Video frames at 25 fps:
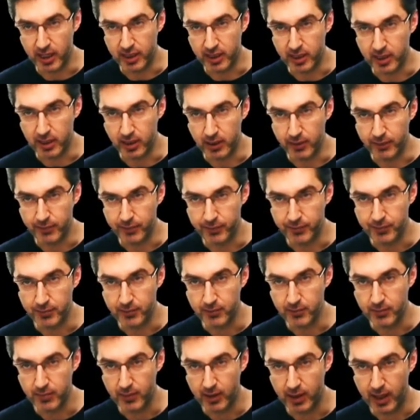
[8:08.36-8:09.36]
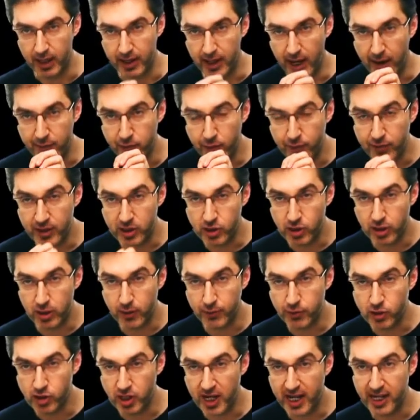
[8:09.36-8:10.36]
in this idea and have a
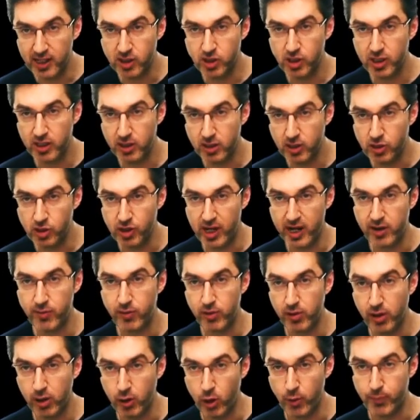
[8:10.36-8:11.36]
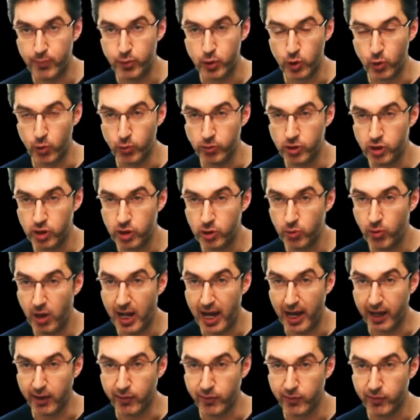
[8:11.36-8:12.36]
vision of changing the general approach
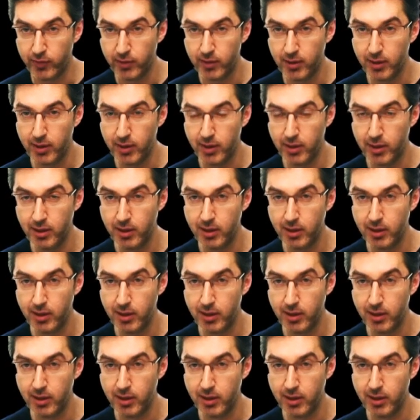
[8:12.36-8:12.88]
to life.